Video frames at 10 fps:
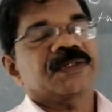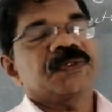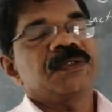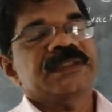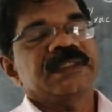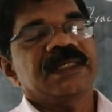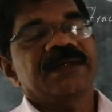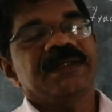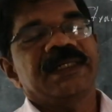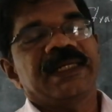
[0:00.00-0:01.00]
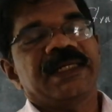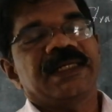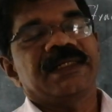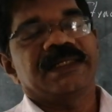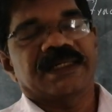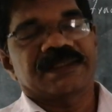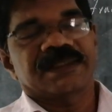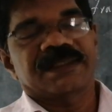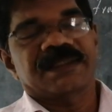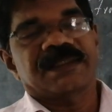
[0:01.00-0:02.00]
electrons are having negative charge.
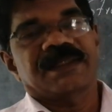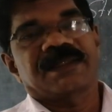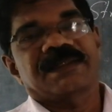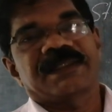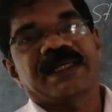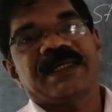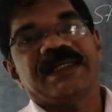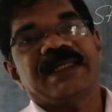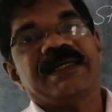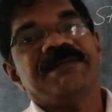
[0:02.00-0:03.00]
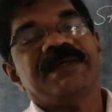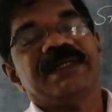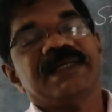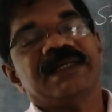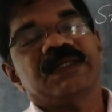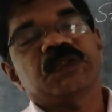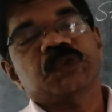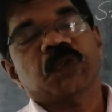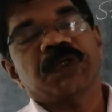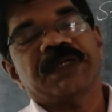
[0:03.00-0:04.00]
They never
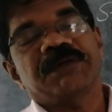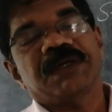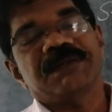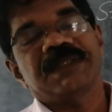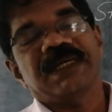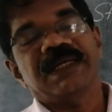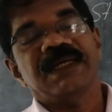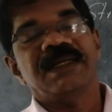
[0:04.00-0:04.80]
thrown out of the